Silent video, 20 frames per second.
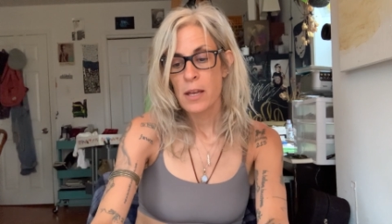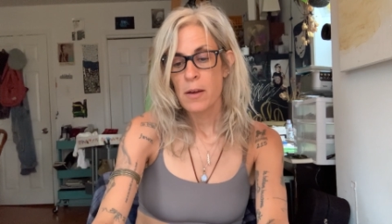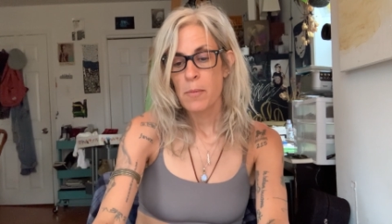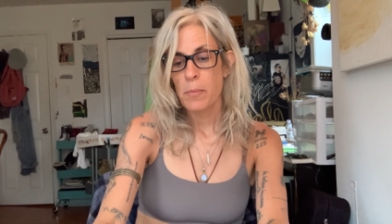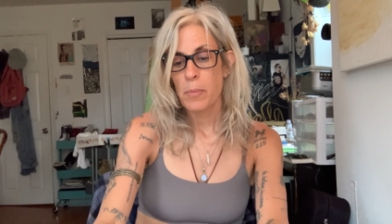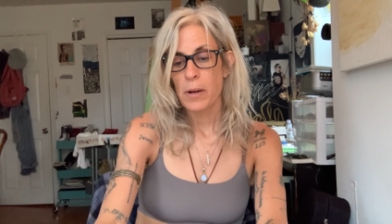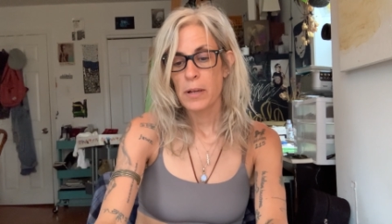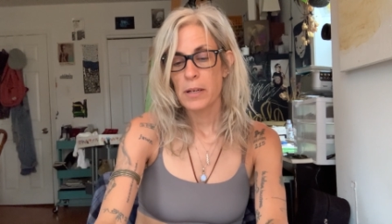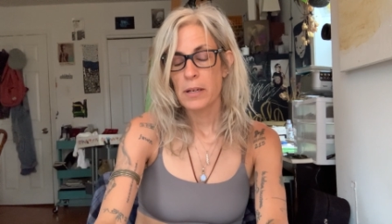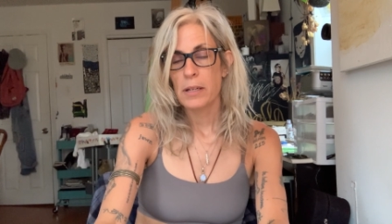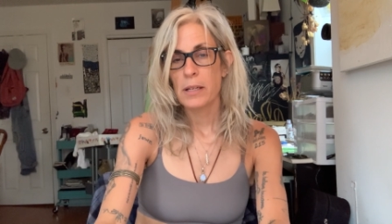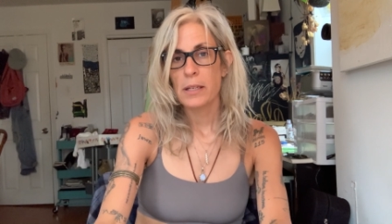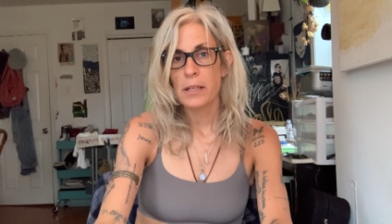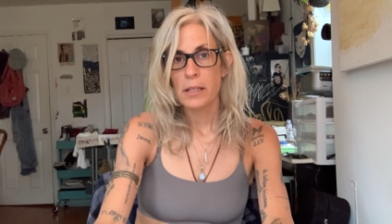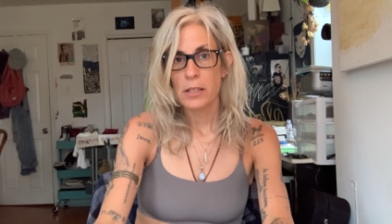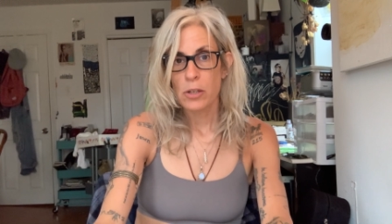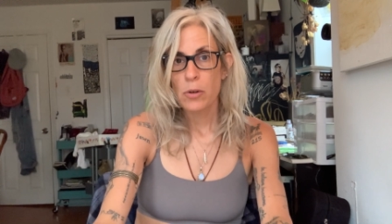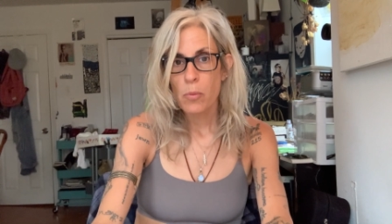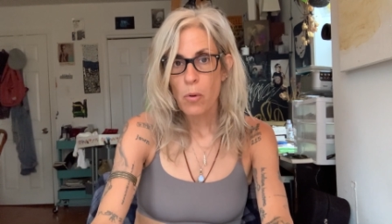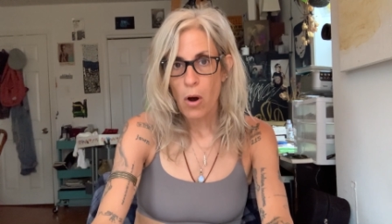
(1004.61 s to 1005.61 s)
but
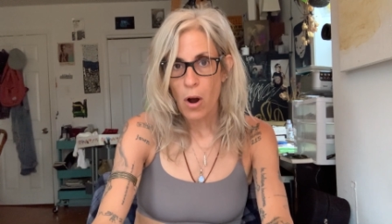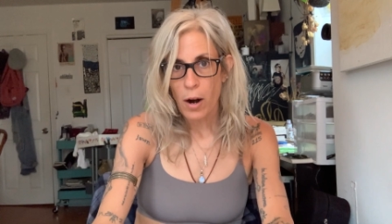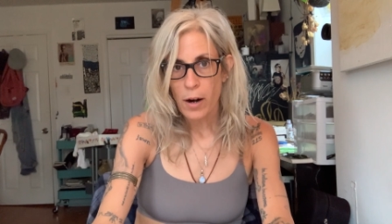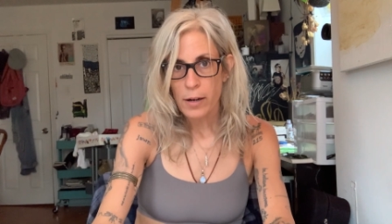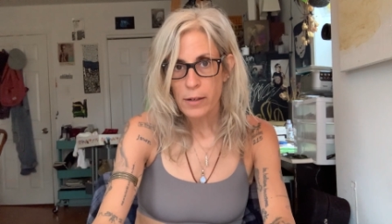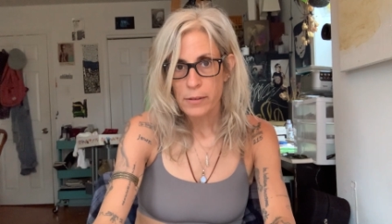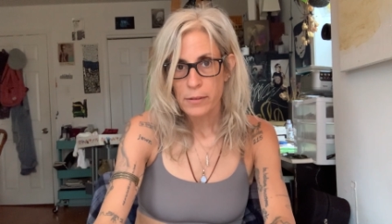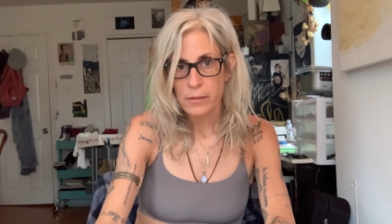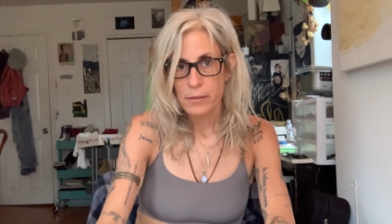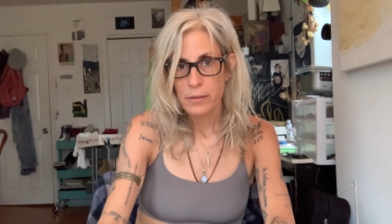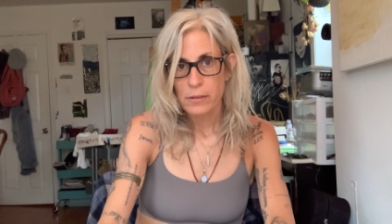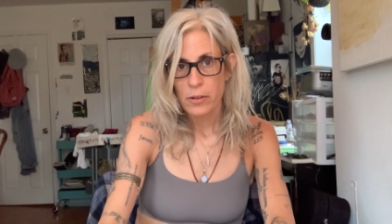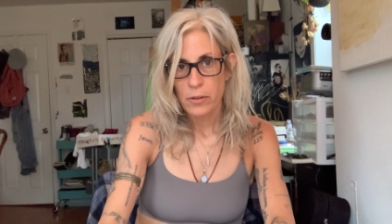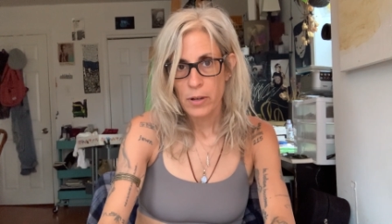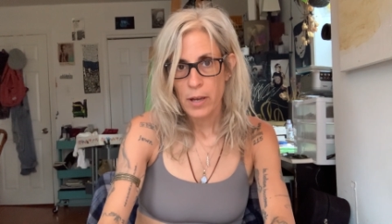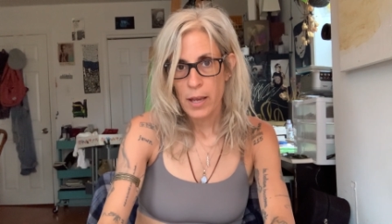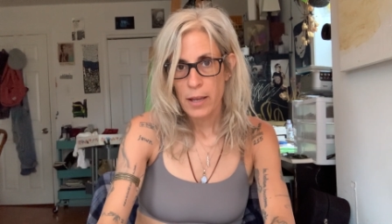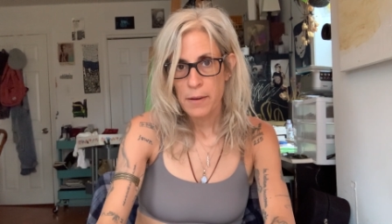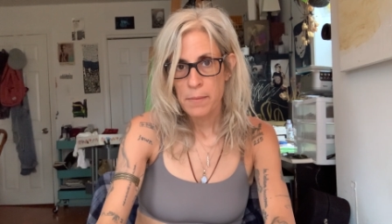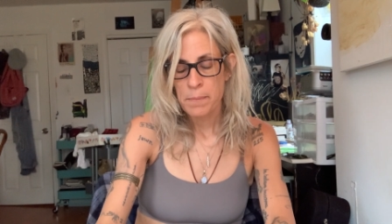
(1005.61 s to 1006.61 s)
you are,
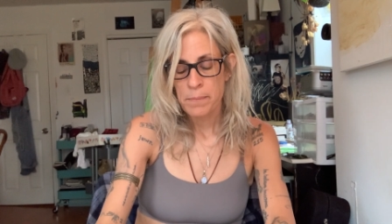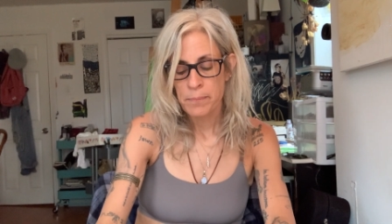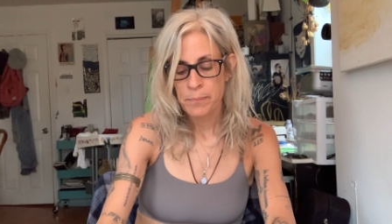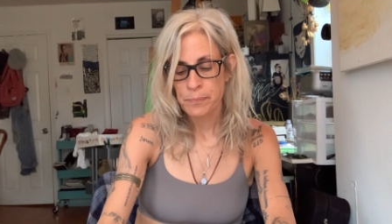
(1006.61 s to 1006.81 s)
okay?